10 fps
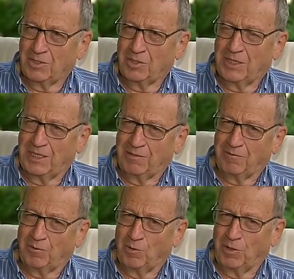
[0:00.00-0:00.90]
to cater
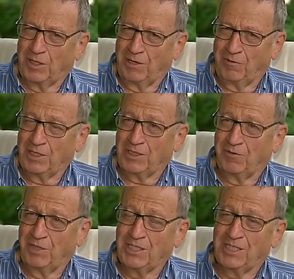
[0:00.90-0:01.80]
for if there's
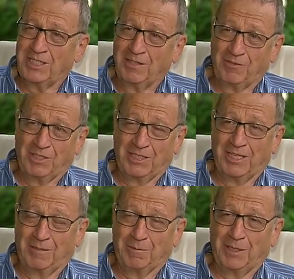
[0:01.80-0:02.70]
a very
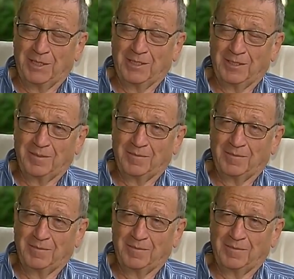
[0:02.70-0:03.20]
significant outbreak.